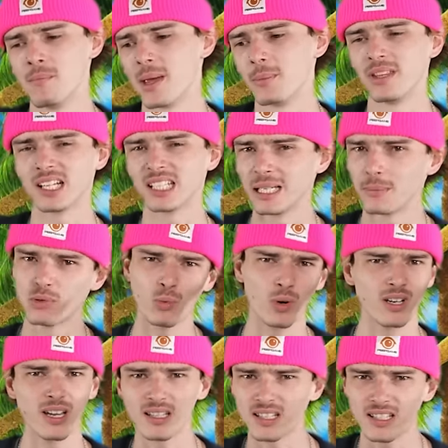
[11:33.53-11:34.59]
Maybe the clips
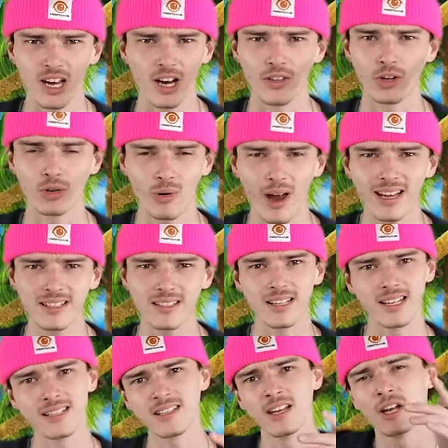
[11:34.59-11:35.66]
weren't necessarily the
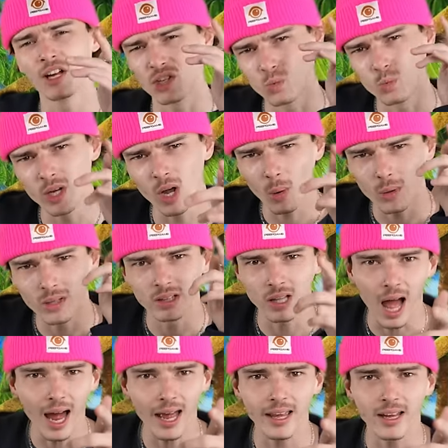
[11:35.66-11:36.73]
craziest, because we are
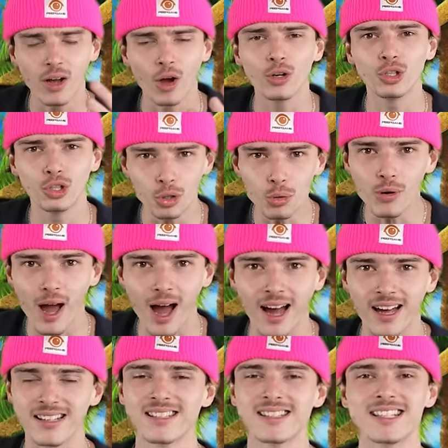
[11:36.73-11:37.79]
relying on you
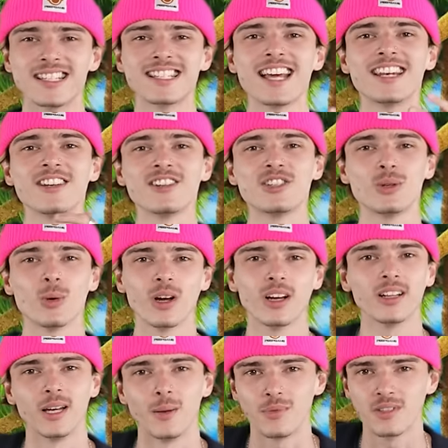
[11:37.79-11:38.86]
guys to send us your
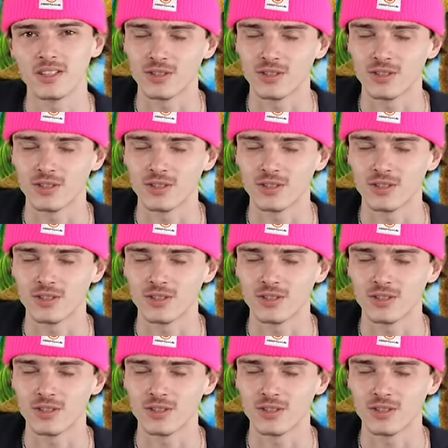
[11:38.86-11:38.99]
clips.